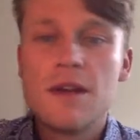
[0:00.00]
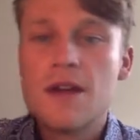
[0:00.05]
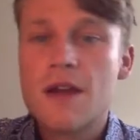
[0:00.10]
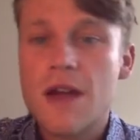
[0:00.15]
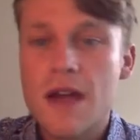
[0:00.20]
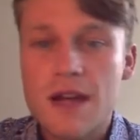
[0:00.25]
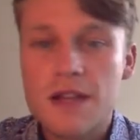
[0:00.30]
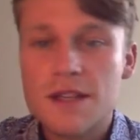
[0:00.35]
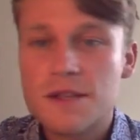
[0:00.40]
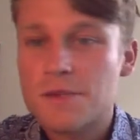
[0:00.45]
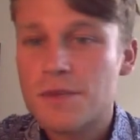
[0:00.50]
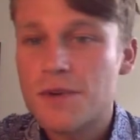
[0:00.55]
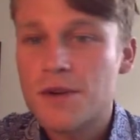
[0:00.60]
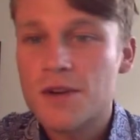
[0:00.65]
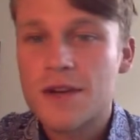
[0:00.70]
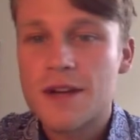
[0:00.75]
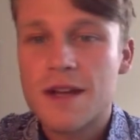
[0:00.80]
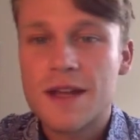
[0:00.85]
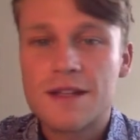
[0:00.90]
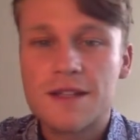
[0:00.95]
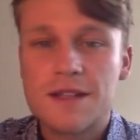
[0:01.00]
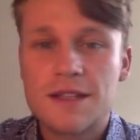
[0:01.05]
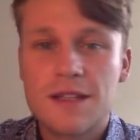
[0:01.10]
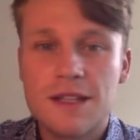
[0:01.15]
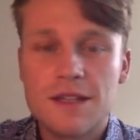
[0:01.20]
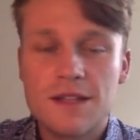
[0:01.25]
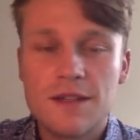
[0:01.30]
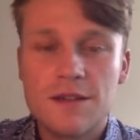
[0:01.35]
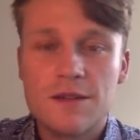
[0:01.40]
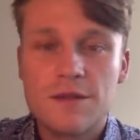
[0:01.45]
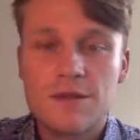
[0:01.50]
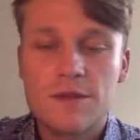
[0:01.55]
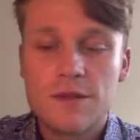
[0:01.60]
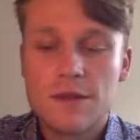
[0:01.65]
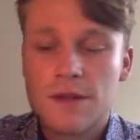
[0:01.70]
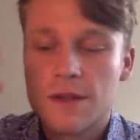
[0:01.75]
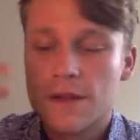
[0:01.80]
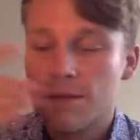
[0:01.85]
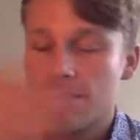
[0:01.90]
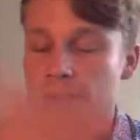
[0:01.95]
expert had to give
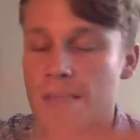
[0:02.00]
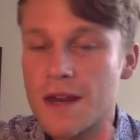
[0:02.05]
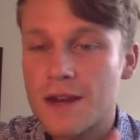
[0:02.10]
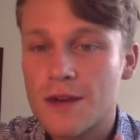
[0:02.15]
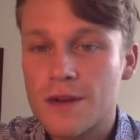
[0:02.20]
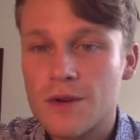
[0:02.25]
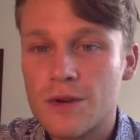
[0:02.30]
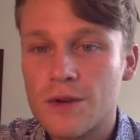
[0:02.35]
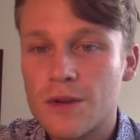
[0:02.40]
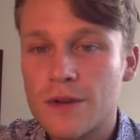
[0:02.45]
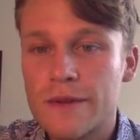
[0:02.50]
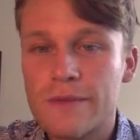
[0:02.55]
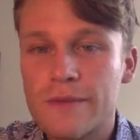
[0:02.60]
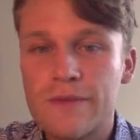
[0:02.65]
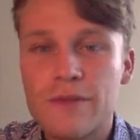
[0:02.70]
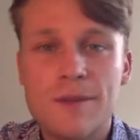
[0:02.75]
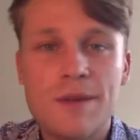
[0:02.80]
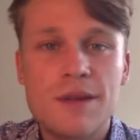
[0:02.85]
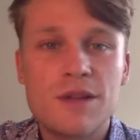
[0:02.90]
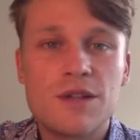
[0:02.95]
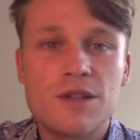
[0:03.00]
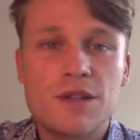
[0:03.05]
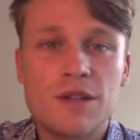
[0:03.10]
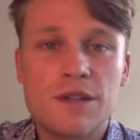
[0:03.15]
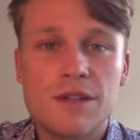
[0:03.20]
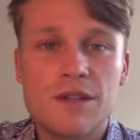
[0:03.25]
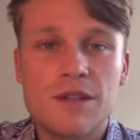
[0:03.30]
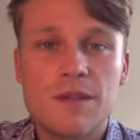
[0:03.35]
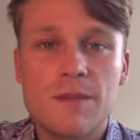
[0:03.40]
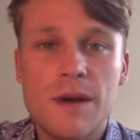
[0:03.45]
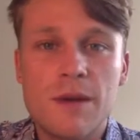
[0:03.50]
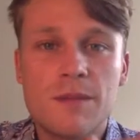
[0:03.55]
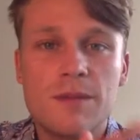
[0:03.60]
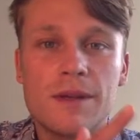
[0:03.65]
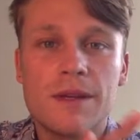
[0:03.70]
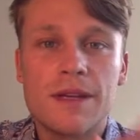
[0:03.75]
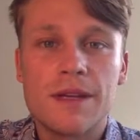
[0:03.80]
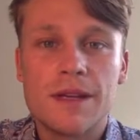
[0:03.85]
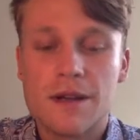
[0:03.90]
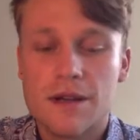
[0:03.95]
medical information to the
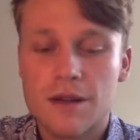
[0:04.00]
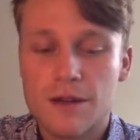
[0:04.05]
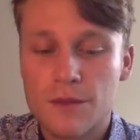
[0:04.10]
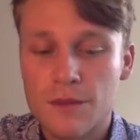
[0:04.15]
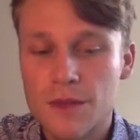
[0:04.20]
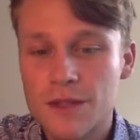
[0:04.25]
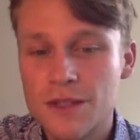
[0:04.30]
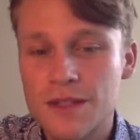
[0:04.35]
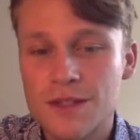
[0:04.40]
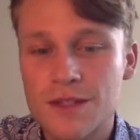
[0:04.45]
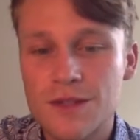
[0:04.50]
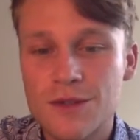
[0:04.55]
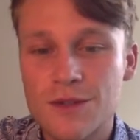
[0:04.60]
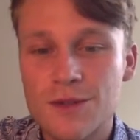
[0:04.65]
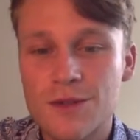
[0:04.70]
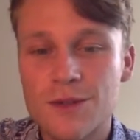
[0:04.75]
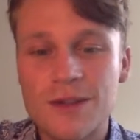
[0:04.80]
public on what to do.